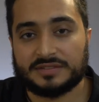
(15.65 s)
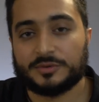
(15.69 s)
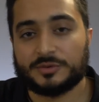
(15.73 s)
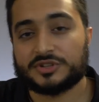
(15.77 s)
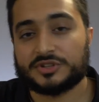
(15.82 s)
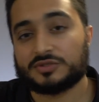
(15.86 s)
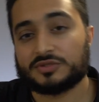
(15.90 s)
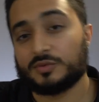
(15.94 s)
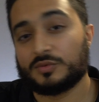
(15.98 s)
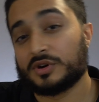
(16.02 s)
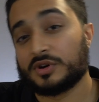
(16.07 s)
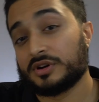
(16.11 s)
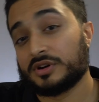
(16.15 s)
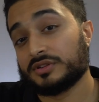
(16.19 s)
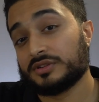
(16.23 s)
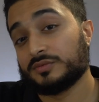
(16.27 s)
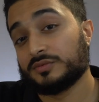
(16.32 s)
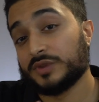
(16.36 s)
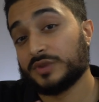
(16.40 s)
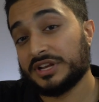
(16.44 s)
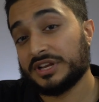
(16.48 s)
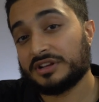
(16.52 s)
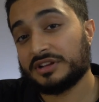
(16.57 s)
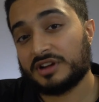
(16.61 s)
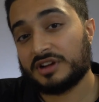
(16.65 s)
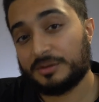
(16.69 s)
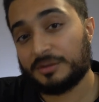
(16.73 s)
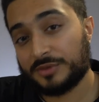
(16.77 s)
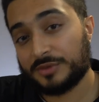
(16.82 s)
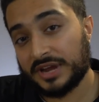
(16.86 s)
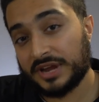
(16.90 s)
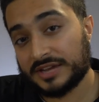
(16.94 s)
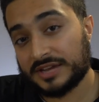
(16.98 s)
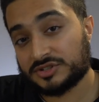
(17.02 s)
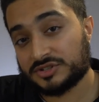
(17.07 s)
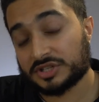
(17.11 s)
which were Reading
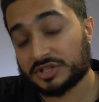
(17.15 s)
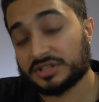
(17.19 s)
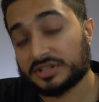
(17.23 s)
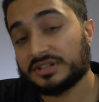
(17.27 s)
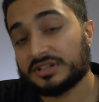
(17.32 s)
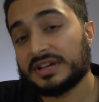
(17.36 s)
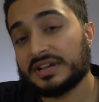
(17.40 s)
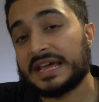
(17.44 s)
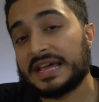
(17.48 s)
Comprehension,